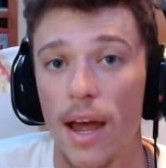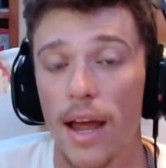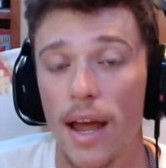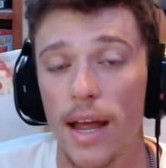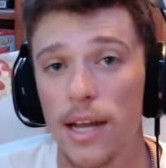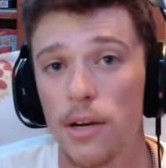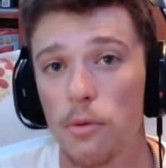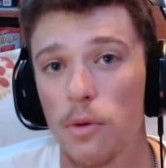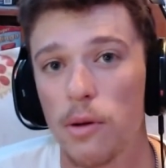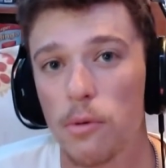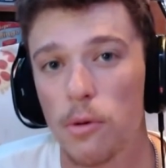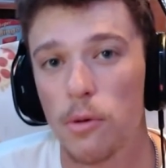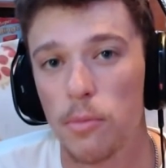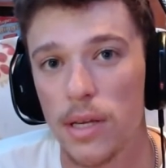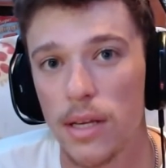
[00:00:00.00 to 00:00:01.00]
and we
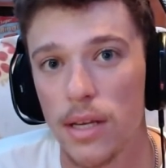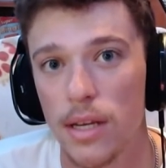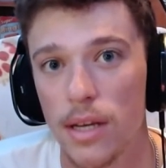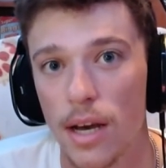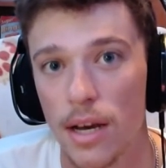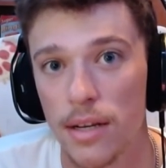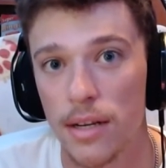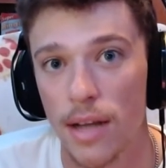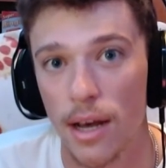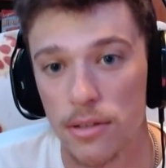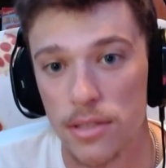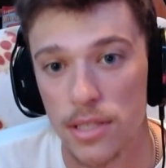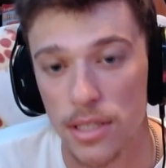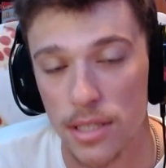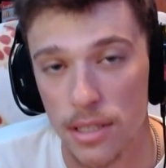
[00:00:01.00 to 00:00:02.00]
will be
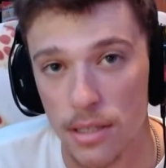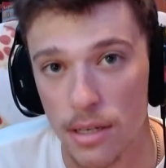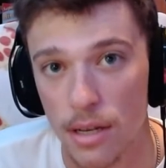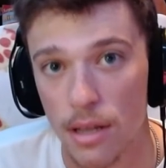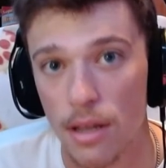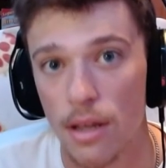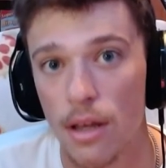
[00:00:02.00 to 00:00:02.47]
announcing